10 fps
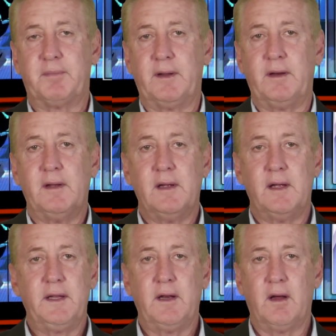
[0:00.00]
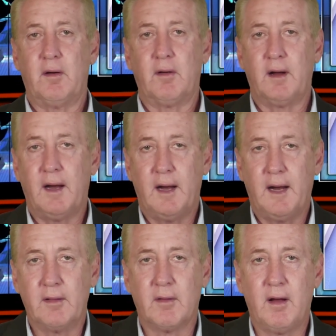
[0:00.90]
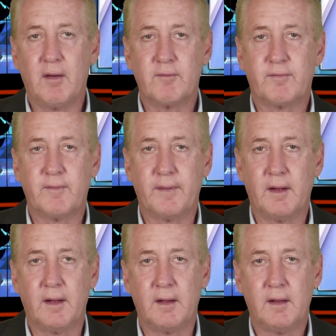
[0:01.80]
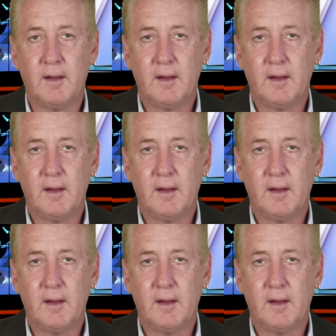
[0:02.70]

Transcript: But, I long for the